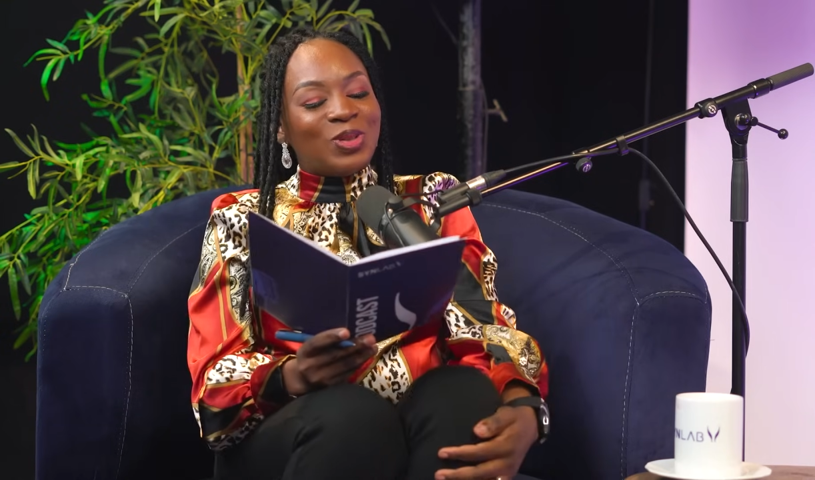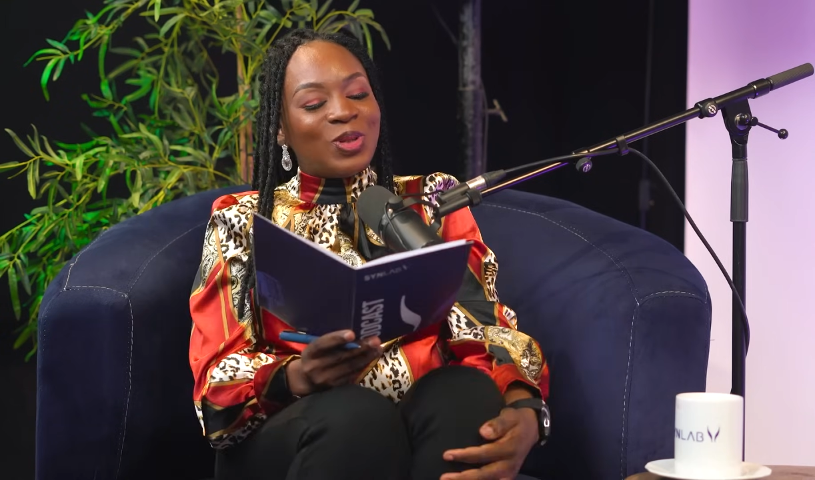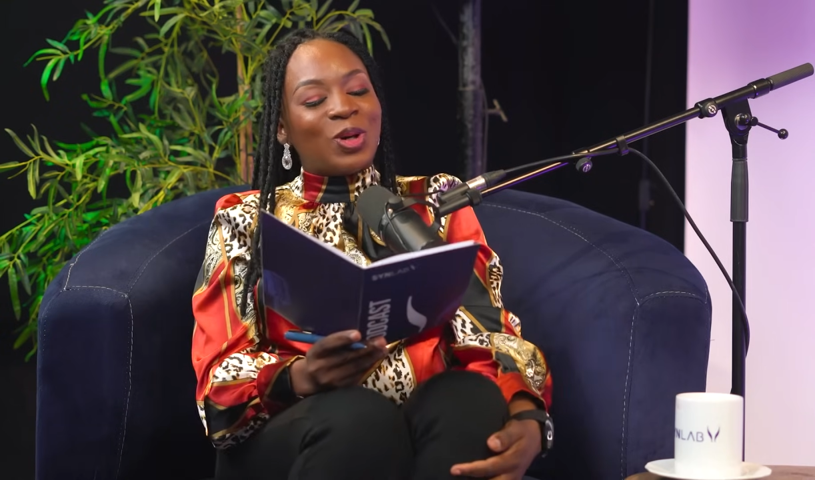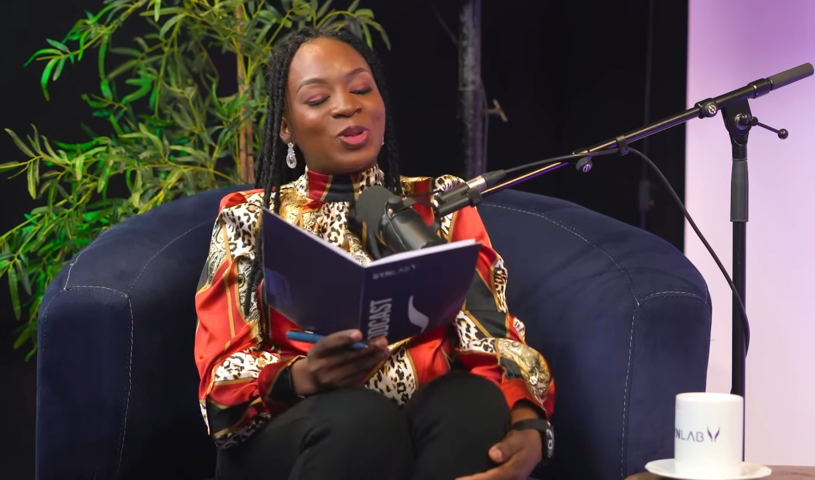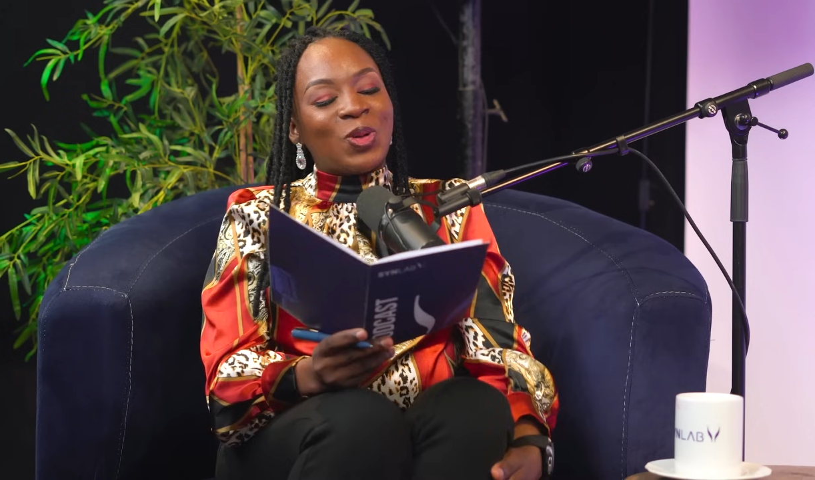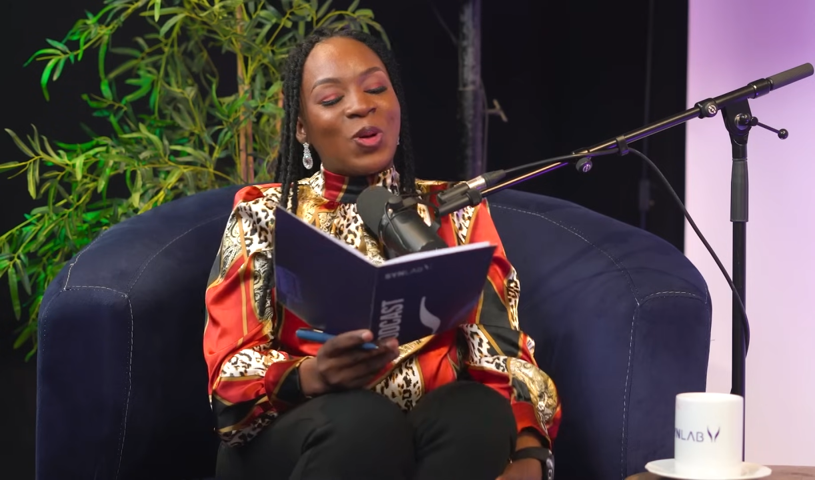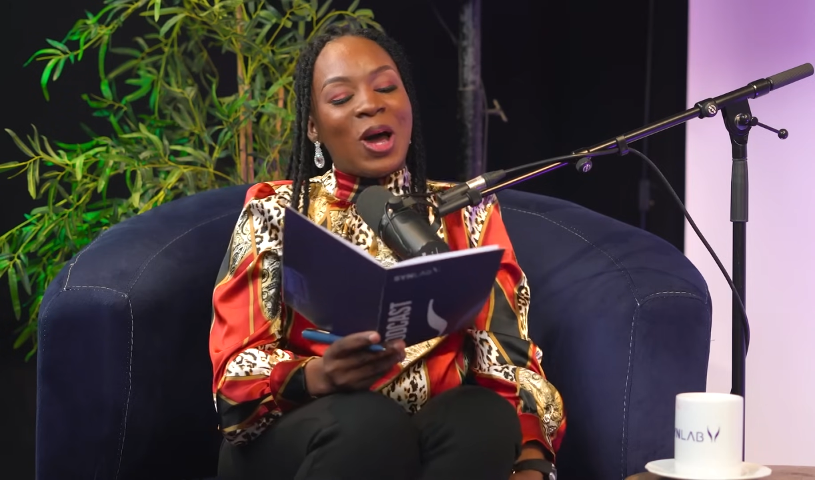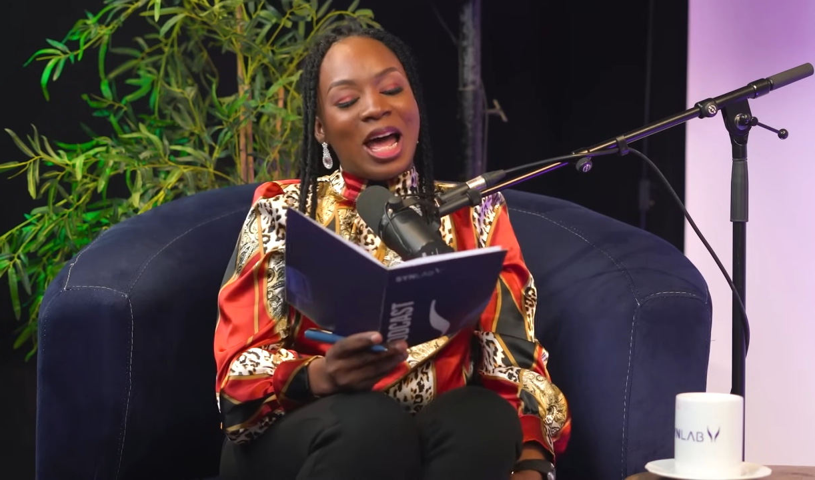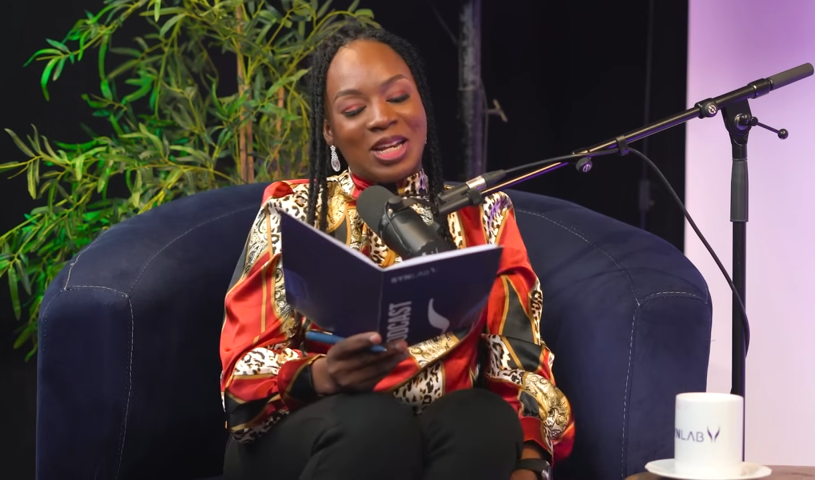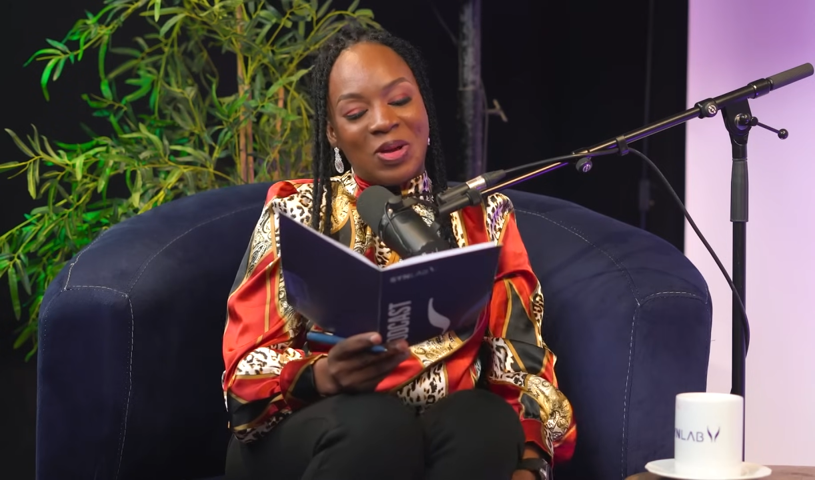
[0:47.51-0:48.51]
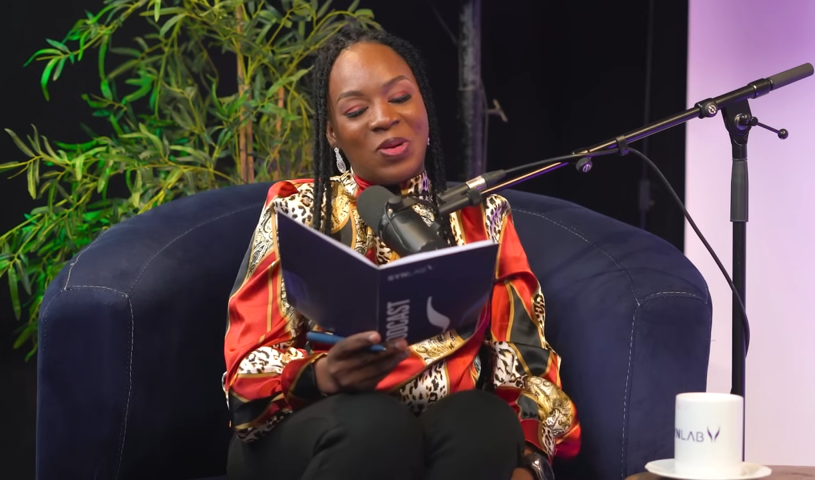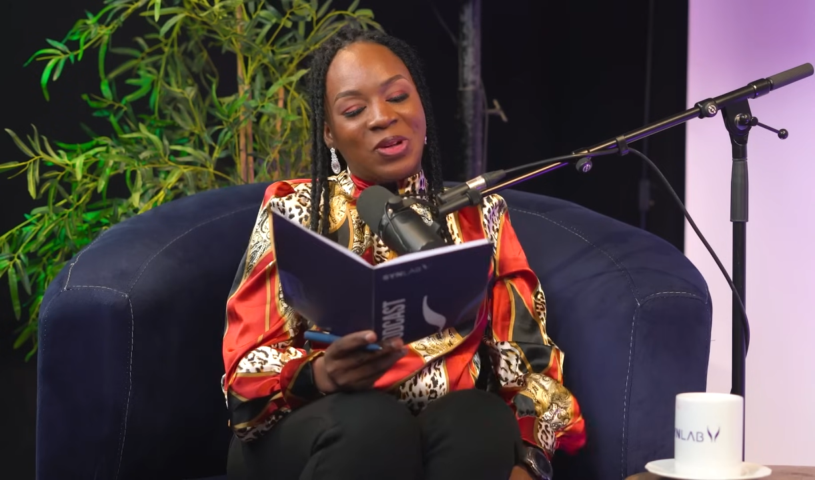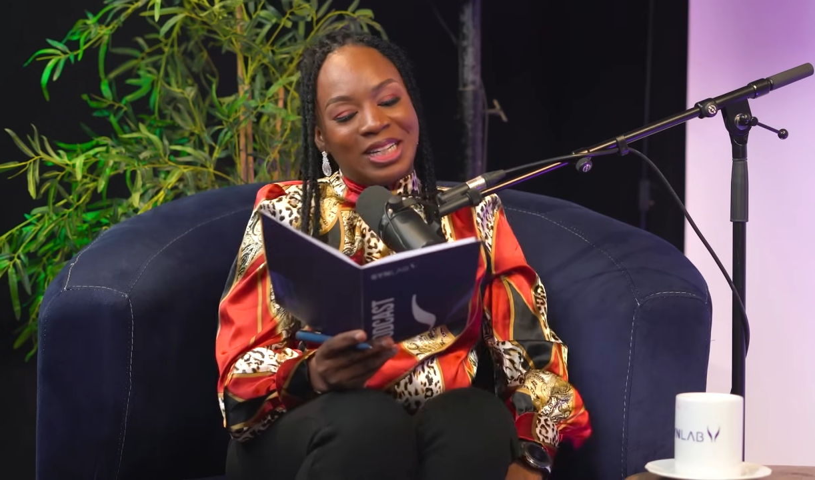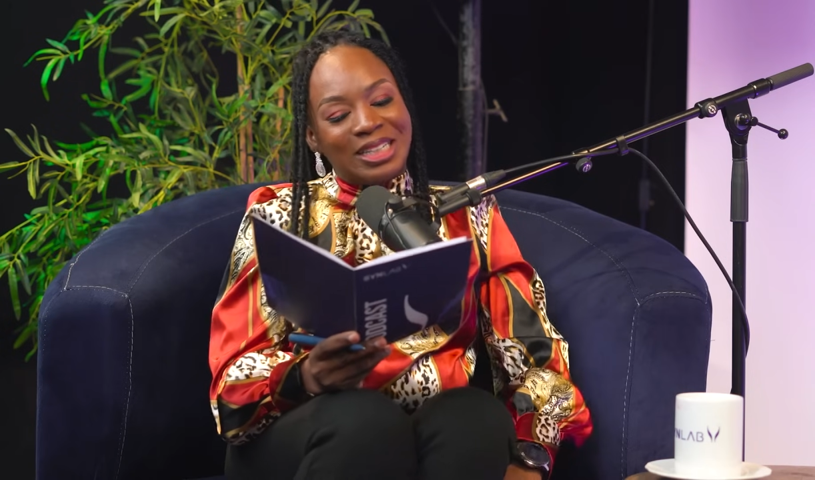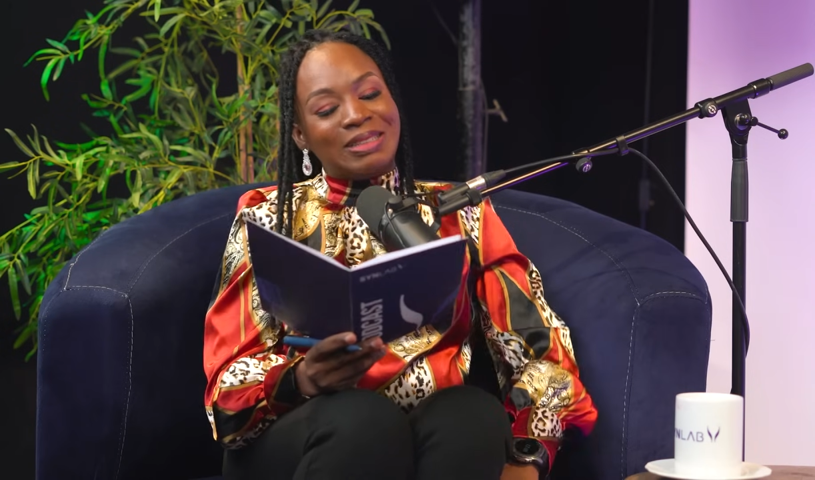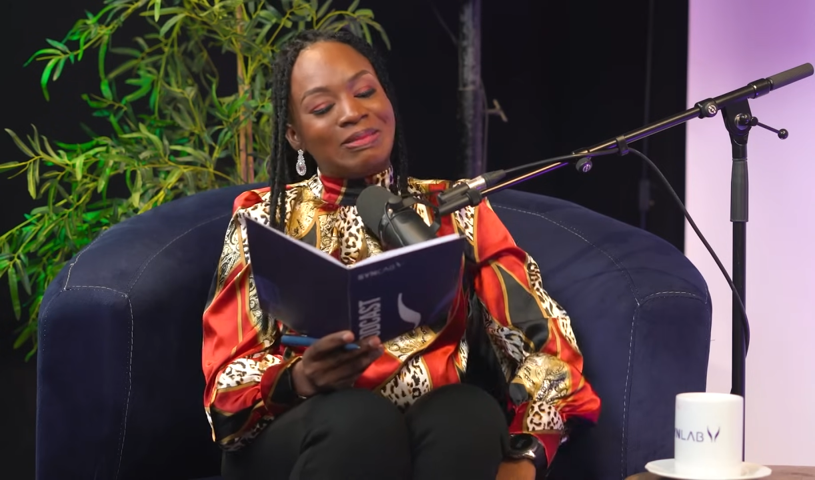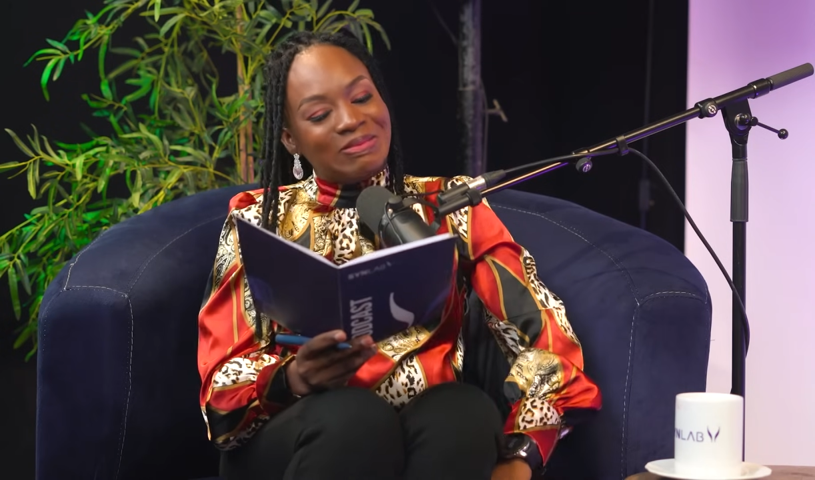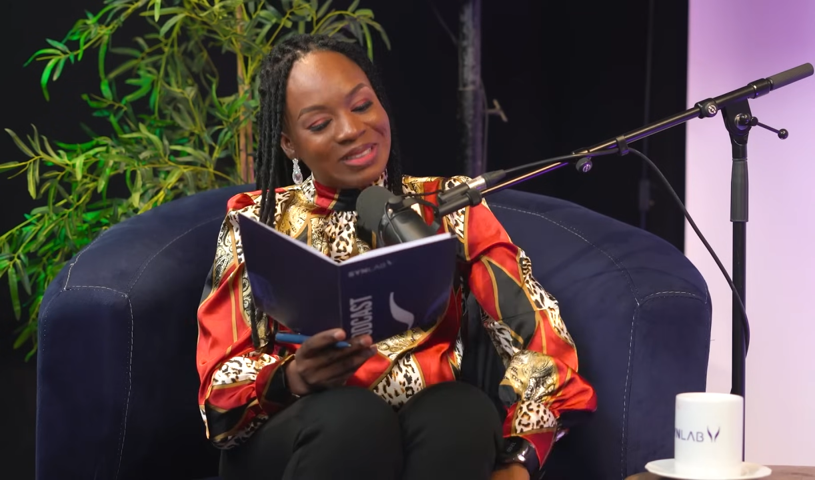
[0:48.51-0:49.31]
Dr. Adewoyin,